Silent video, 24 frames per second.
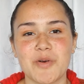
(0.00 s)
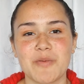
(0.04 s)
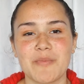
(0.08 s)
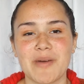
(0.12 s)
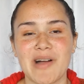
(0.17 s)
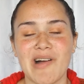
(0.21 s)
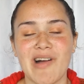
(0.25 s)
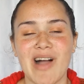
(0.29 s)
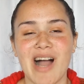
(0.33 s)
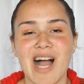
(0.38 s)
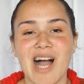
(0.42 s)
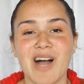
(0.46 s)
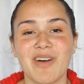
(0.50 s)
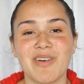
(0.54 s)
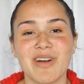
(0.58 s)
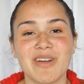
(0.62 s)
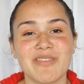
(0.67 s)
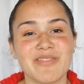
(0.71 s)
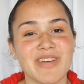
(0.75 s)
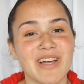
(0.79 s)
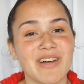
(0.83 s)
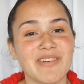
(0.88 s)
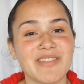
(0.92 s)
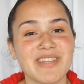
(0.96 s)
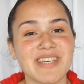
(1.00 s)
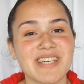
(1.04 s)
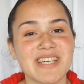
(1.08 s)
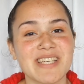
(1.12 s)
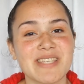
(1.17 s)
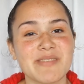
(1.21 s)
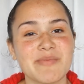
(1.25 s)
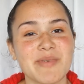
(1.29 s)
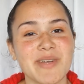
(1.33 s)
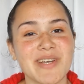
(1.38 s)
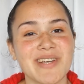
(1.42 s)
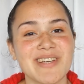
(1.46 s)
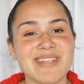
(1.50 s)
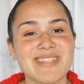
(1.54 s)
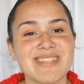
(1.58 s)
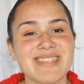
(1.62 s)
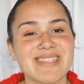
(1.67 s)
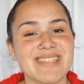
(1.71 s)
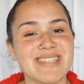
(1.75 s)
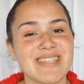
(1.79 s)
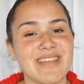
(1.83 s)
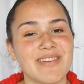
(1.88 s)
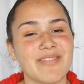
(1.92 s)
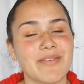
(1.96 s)
about how I found the experience
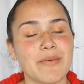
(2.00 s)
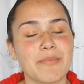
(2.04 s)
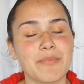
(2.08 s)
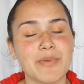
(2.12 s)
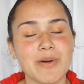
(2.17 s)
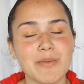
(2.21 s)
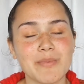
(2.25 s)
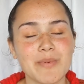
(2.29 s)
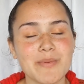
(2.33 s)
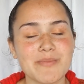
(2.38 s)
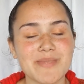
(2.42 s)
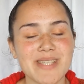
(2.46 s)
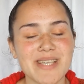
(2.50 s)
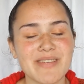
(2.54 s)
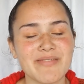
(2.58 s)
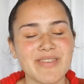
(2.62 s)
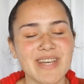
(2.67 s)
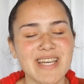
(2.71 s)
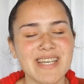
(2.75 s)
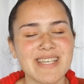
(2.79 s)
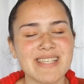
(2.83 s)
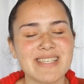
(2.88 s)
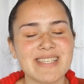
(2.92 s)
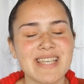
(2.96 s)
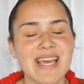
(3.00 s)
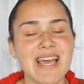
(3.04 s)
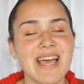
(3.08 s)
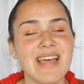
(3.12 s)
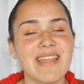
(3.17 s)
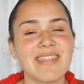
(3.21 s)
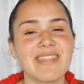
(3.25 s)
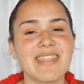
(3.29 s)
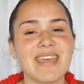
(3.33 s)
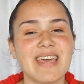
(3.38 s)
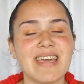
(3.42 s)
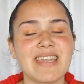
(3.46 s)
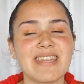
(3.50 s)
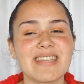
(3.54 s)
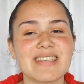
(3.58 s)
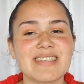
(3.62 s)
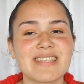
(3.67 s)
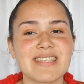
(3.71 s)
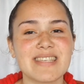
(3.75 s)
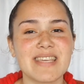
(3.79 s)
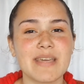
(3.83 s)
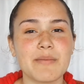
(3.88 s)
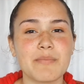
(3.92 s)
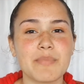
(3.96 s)
and different problems I faced, then
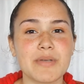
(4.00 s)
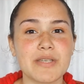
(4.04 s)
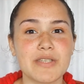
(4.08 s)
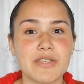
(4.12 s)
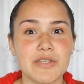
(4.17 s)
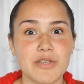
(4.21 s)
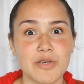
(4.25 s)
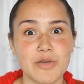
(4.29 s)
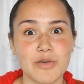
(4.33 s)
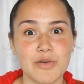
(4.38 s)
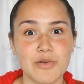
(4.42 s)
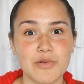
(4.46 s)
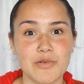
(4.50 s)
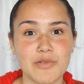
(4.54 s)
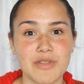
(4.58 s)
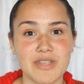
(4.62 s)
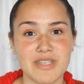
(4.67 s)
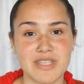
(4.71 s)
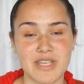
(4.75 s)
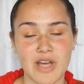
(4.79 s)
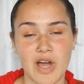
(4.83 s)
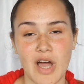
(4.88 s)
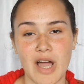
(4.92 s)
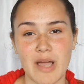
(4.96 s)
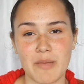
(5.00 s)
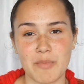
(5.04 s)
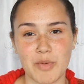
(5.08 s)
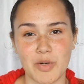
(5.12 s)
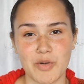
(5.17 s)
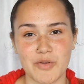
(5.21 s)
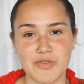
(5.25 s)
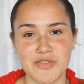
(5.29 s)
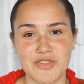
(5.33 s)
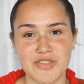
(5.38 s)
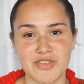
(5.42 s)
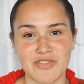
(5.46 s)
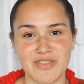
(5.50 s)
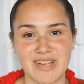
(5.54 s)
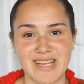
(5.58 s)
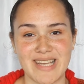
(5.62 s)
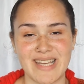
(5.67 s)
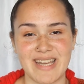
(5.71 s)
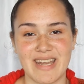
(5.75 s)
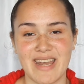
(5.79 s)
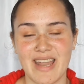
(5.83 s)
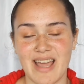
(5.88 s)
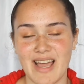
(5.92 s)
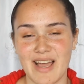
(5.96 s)
skip to the time on
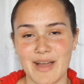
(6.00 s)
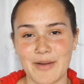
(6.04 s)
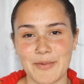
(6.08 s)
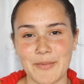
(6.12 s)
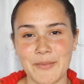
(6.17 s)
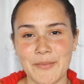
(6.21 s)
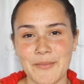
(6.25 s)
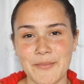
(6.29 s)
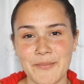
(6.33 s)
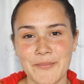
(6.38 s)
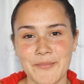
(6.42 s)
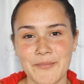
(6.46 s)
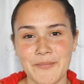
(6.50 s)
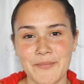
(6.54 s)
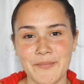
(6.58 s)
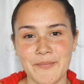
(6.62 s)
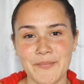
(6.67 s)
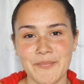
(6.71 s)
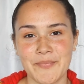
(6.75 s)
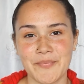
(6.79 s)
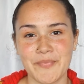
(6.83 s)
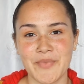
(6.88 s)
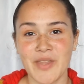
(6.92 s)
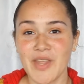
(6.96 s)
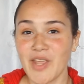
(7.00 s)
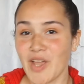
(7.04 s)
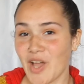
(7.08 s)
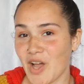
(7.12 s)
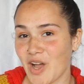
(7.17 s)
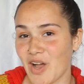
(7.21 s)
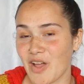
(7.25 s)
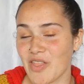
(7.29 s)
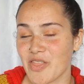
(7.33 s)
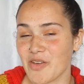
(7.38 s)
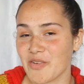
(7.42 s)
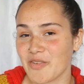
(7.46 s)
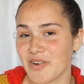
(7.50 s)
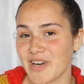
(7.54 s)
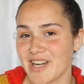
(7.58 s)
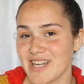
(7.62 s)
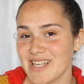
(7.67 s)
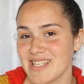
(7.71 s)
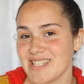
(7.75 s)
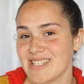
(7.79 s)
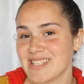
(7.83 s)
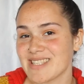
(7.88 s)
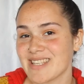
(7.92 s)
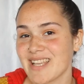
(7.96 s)
screen now.
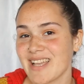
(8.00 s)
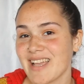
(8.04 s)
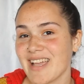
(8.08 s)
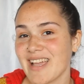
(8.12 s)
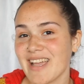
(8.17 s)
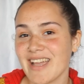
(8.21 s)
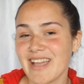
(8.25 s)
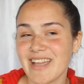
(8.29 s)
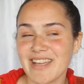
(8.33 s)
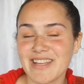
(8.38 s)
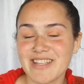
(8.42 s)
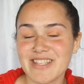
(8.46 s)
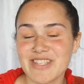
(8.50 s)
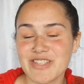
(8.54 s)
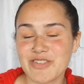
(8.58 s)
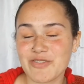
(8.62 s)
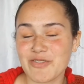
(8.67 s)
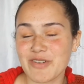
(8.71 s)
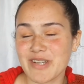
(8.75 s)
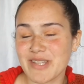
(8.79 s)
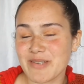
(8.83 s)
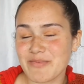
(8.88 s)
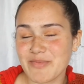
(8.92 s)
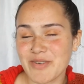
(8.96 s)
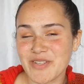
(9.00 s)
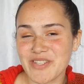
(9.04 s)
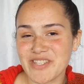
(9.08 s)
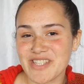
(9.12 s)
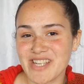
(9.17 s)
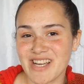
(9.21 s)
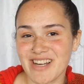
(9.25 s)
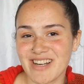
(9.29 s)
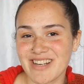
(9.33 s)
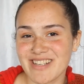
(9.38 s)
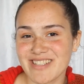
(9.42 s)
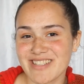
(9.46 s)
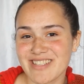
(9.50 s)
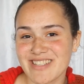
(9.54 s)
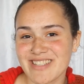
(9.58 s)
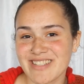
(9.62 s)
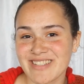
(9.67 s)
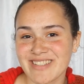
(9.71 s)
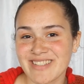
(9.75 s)
Otherwise, enjoy the montage.